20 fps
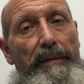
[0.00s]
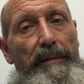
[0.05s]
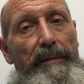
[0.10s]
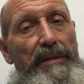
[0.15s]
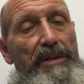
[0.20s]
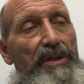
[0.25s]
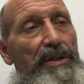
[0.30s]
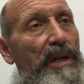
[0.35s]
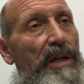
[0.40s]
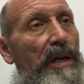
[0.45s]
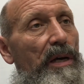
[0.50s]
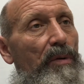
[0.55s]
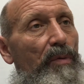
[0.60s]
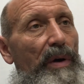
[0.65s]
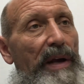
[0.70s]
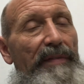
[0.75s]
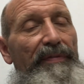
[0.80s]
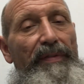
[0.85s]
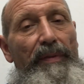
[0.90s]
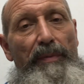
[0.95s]
Stay
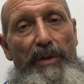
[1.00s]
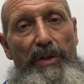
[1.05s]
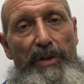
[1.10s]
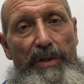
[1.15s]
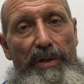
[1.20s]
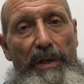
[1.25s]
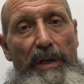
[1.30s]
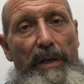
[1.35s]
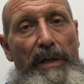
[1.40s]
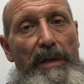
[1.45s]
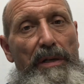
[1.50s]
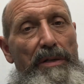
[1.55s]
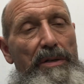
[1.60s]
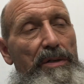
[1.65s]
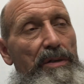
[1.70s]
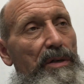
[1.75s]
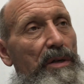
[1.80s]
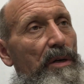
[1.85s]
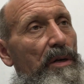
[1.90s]
away from the cities.